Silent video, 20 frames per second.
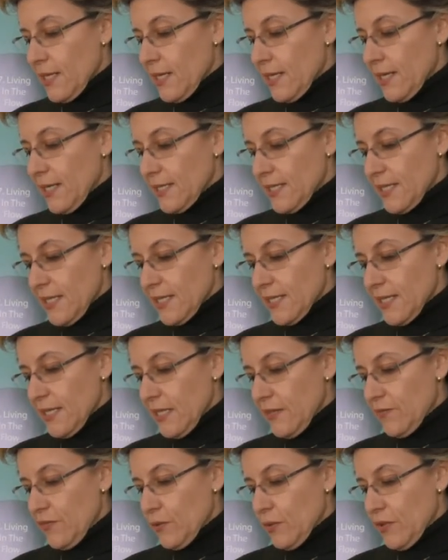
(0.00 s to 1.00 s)
It says here,
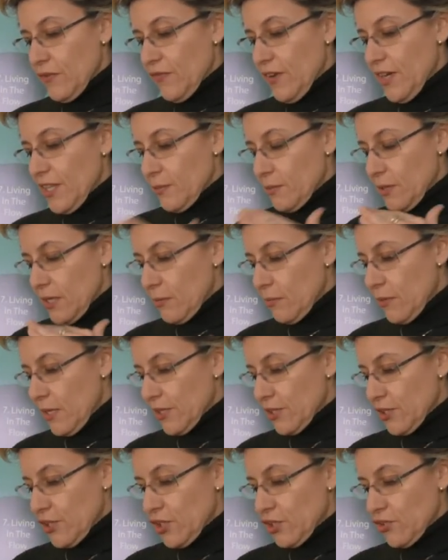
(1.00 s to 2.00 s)
living with faith
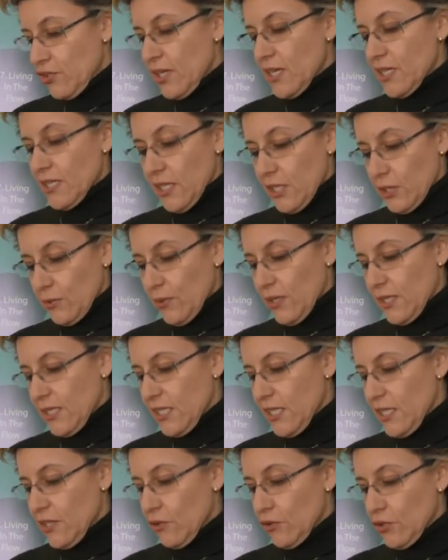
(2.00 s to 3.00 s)
minimizes stress. That's what I
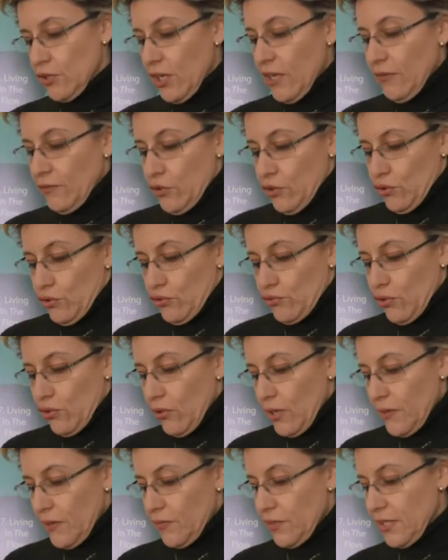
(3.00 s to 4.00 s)
said, because you don't have to
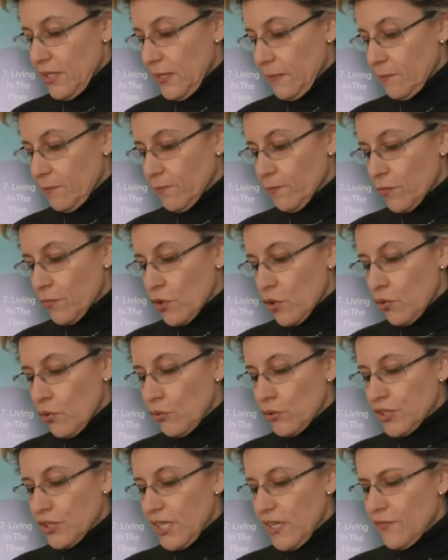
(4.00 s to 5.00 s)
control everything.
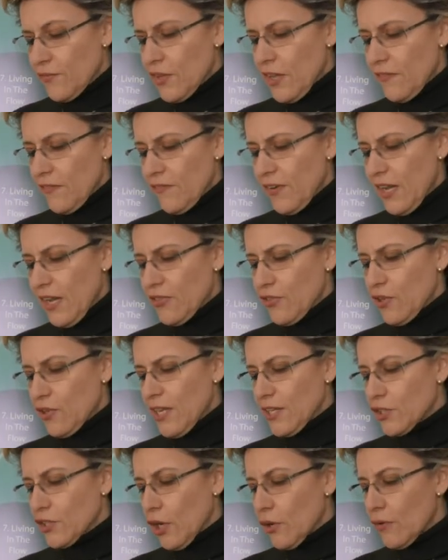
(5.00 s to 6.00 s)
Also, if you have faith, you
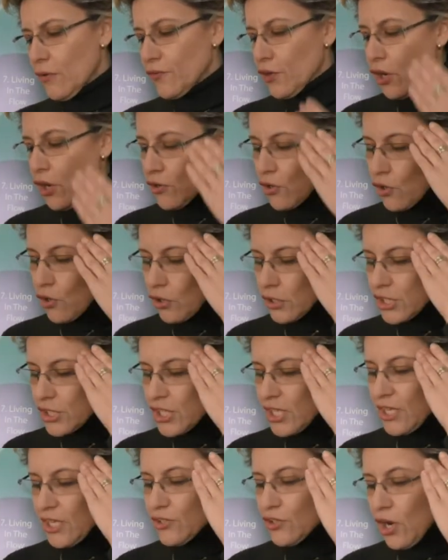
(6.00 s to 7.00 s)
let go of your own
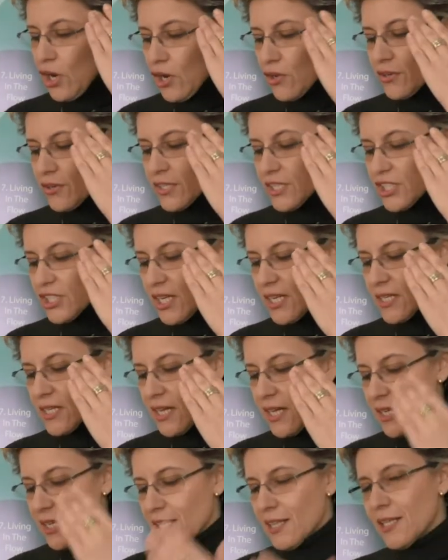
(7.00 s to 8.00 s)
logic and your own
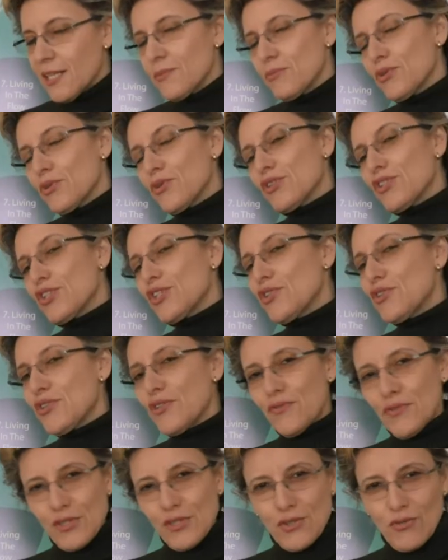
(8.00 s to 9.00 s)
agenda, because the
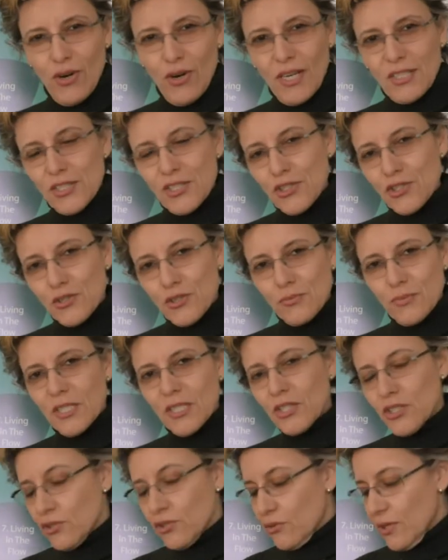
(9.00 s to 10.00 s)
universe rises to
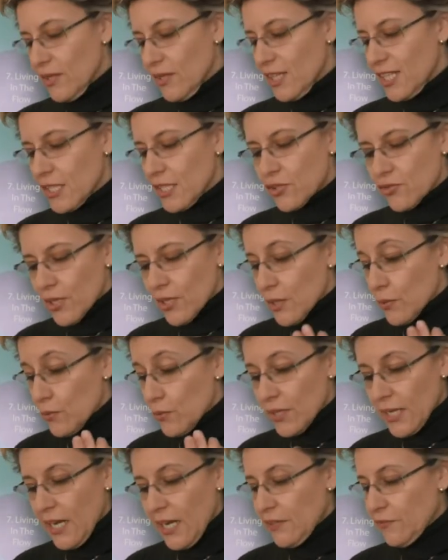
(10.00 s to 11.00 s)
meet you and things really
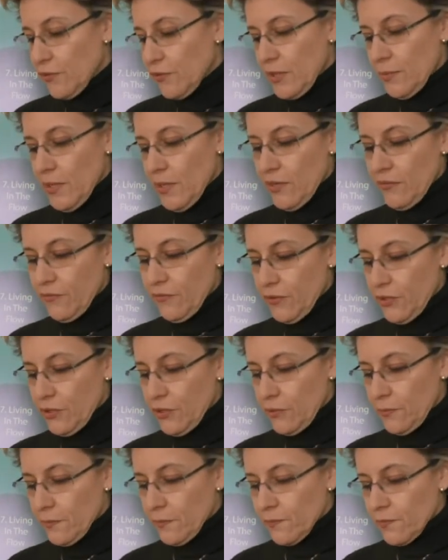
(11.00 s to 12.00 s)
work out for the better for
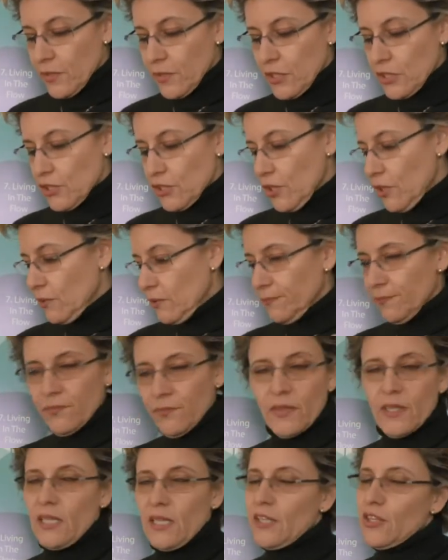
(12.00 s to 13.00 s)
you. So,
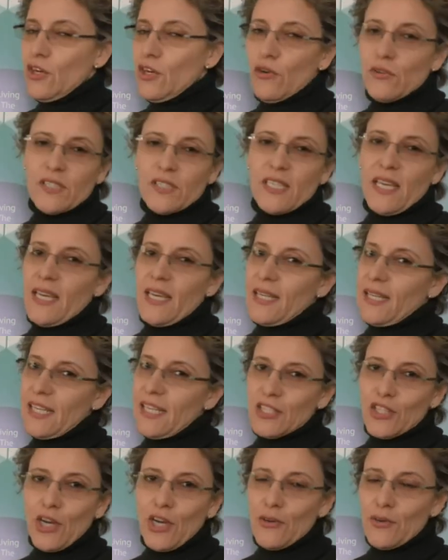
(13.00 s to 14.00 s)
like the old saying,
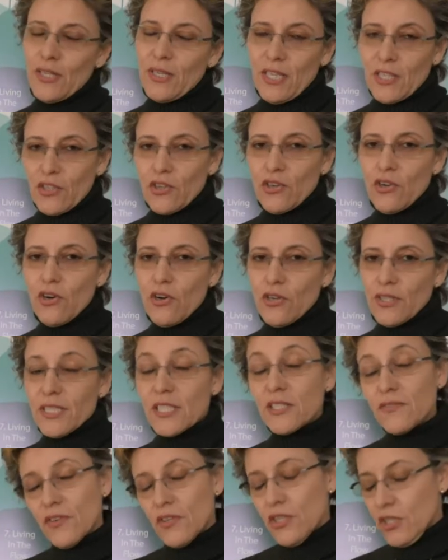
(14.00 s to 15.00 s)
let go and let God.
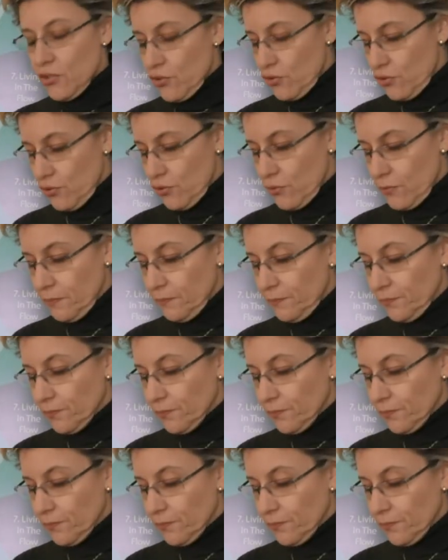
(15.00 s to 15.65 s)
It's very true.